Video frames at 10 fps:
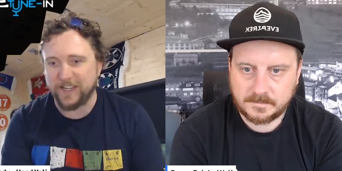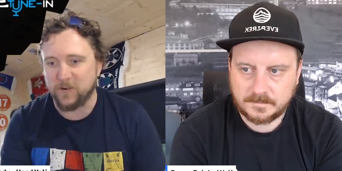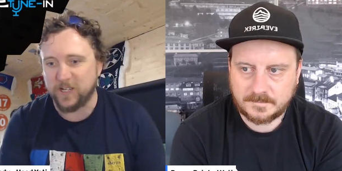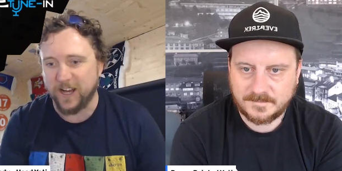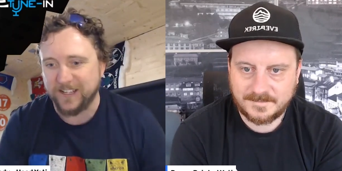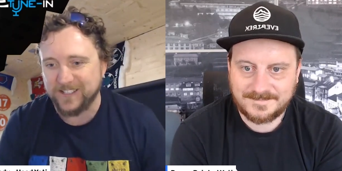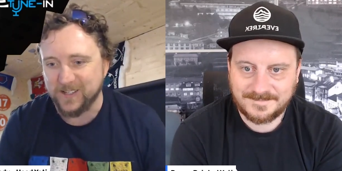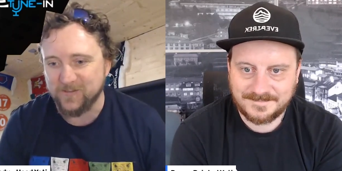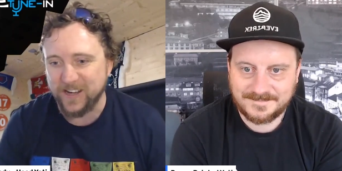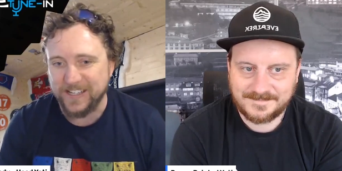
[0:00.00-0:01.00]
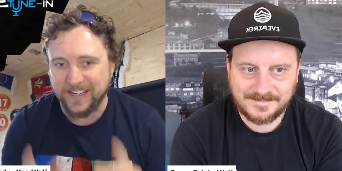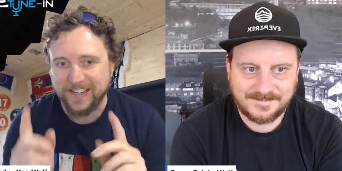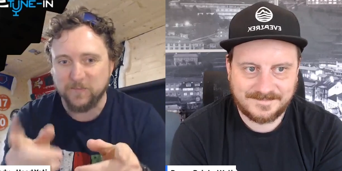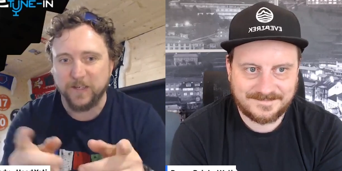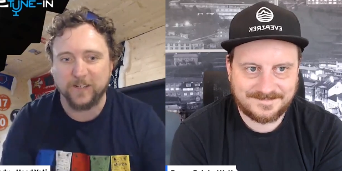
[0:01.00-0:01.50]
Speaker 1: bingo cards are the ready. I
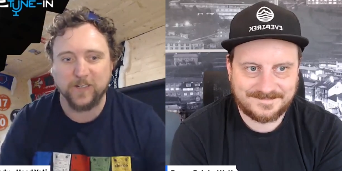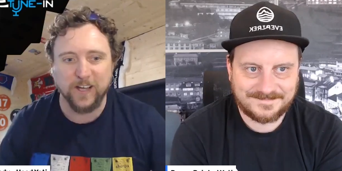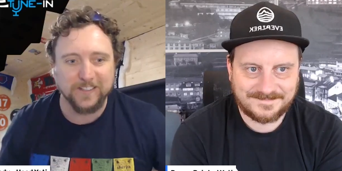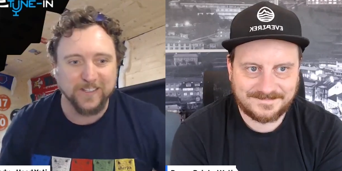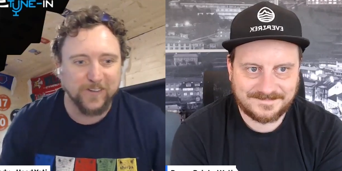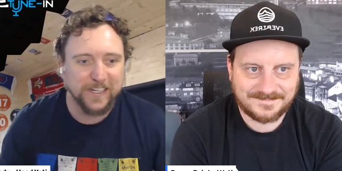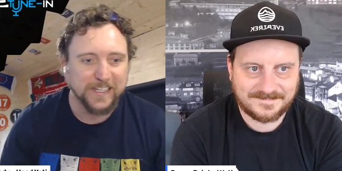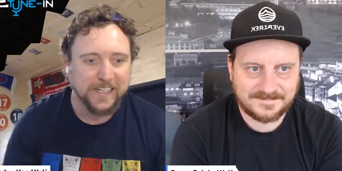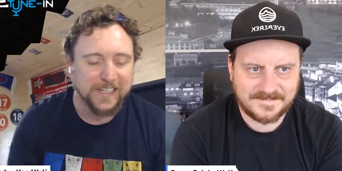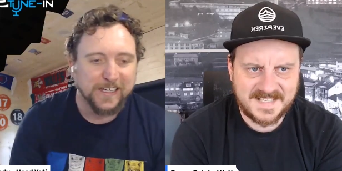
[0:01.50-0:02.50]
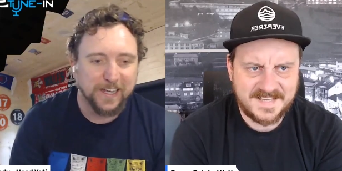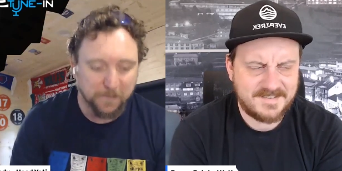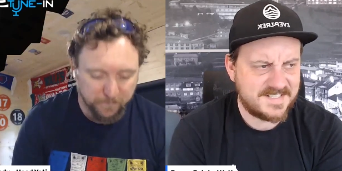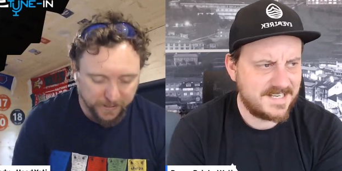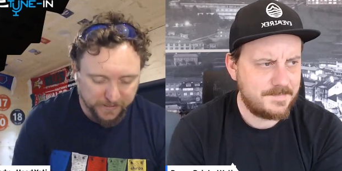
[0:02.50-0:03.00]
get your bingo cards at the ready. Is there,
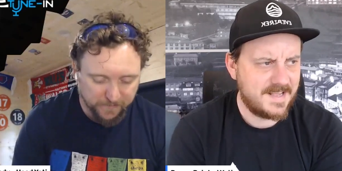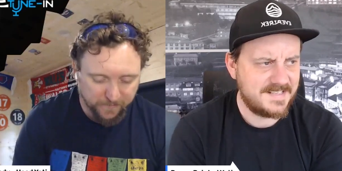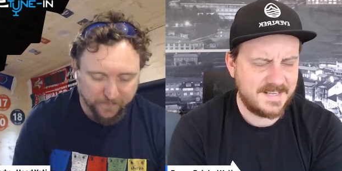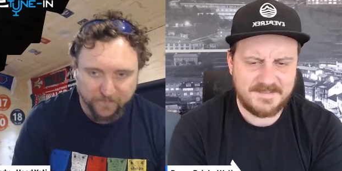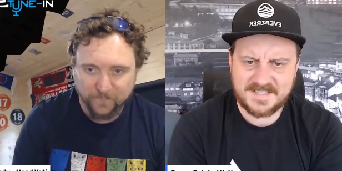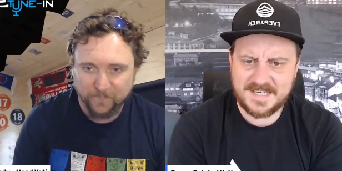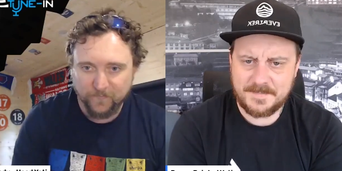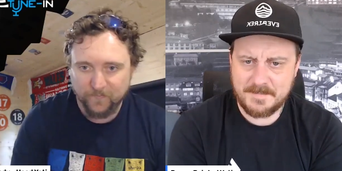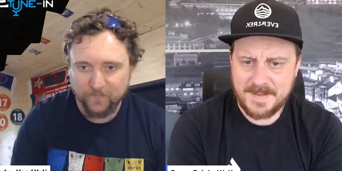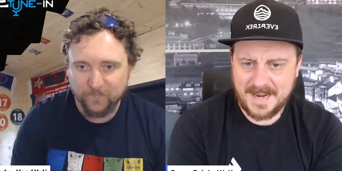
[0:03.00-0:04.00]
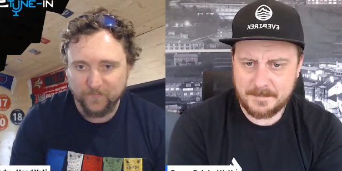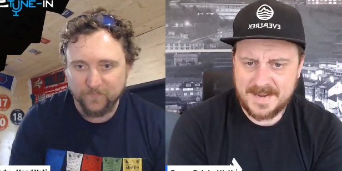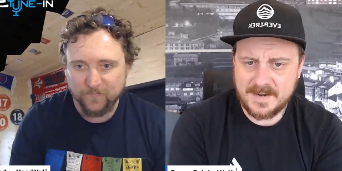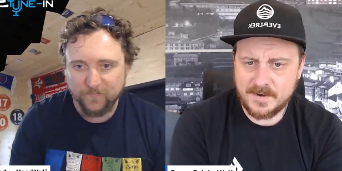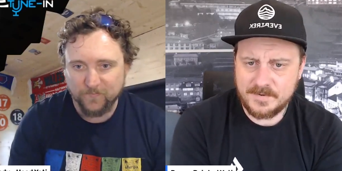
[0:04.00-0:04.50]
um, a, sleep, is there a sleeping bag
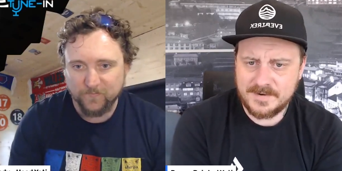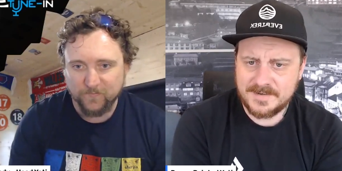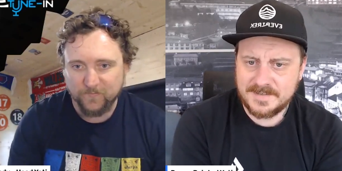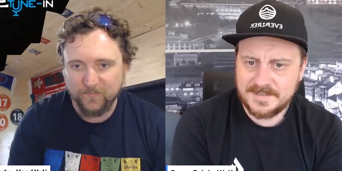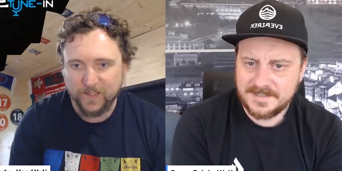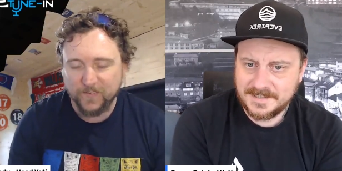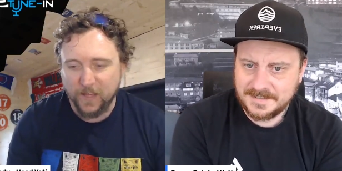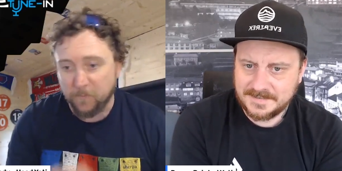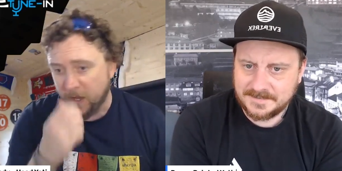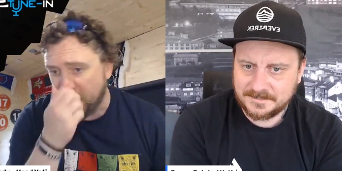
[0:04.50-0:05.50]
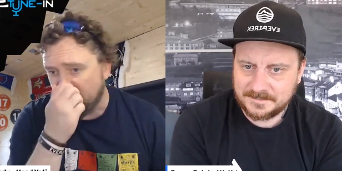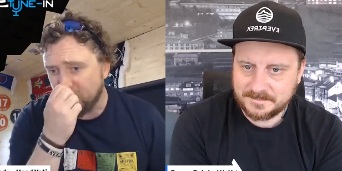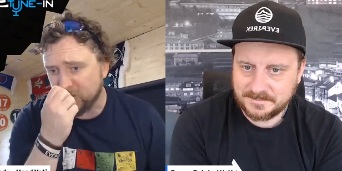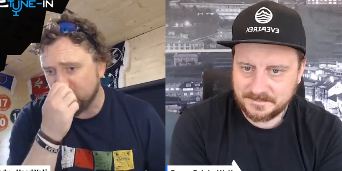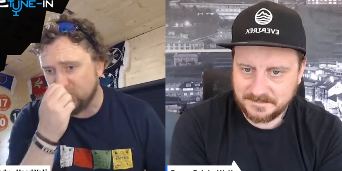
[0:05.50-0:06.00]
bingo? Uh, uh
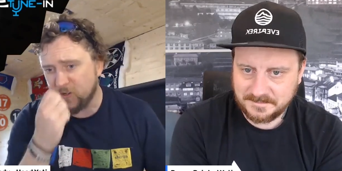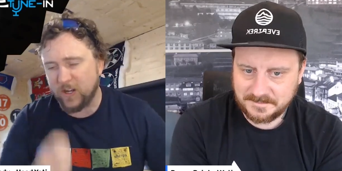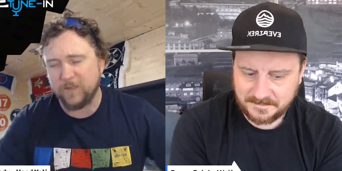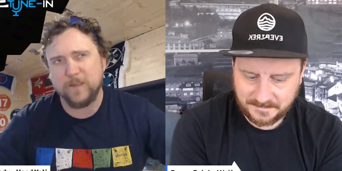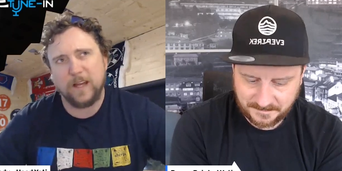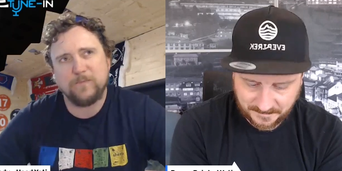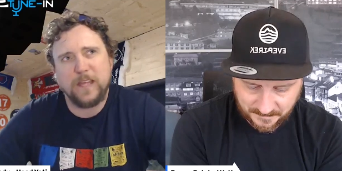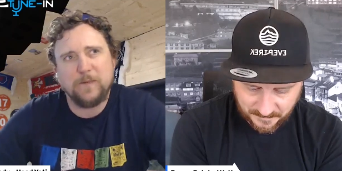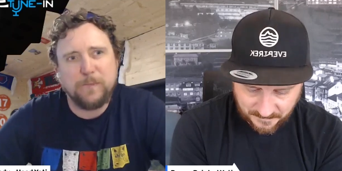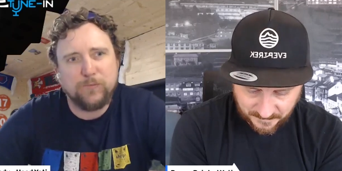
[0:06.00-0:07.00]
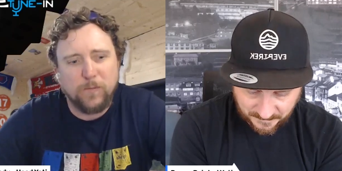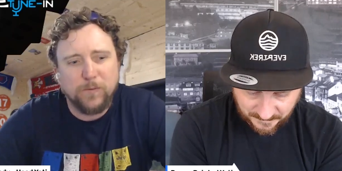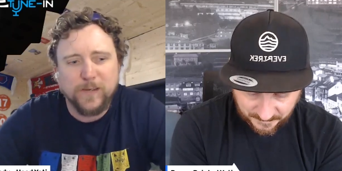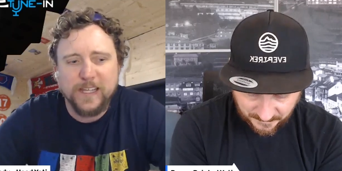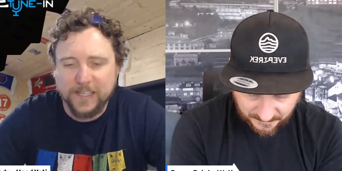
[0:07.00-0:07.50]
I'm not sure. I'm, I'm, there, there,
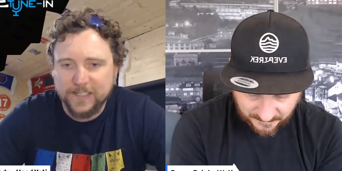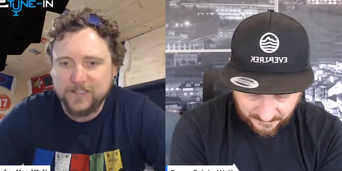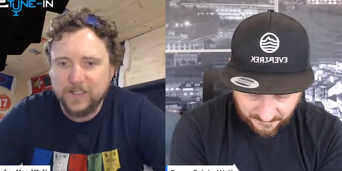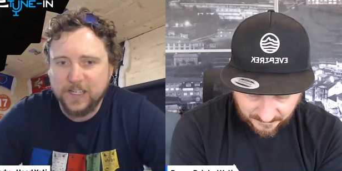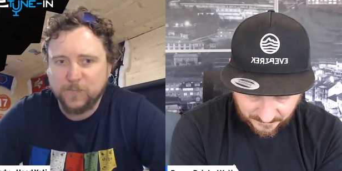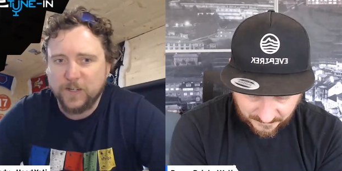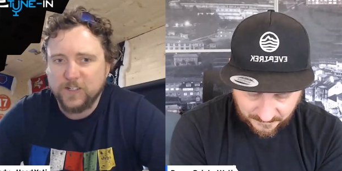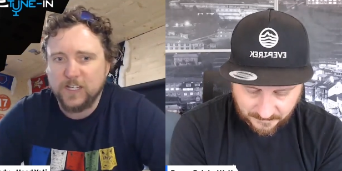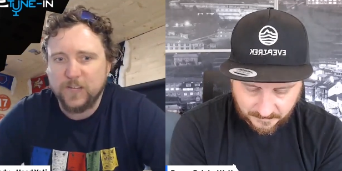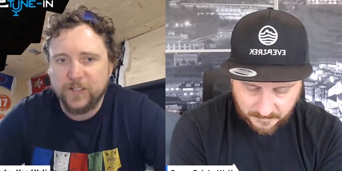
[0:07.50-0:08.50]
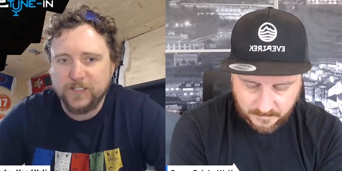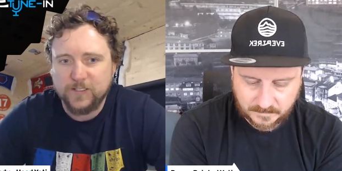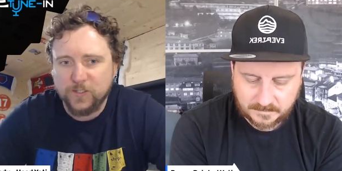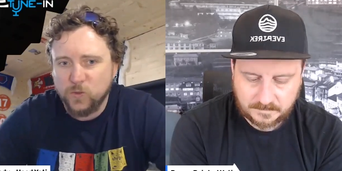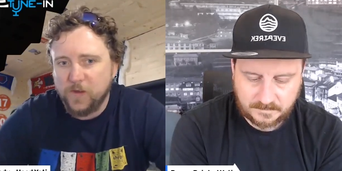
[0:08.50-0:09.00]
probably is, especially if it's
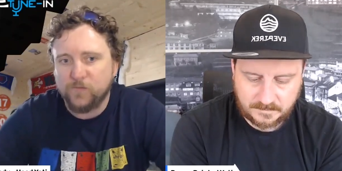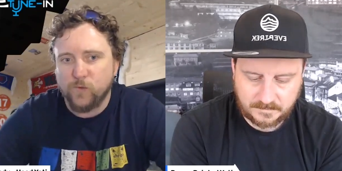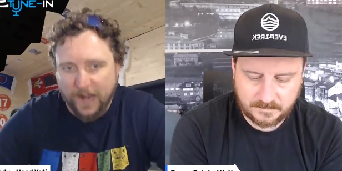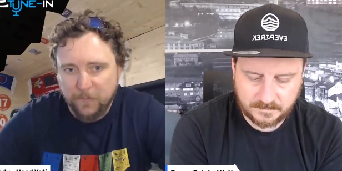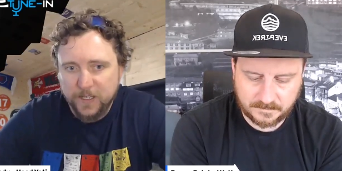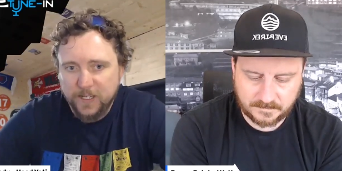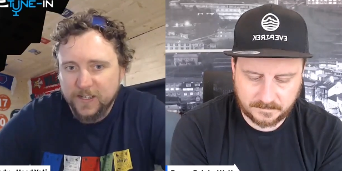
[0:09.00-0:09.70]
to do with RAB.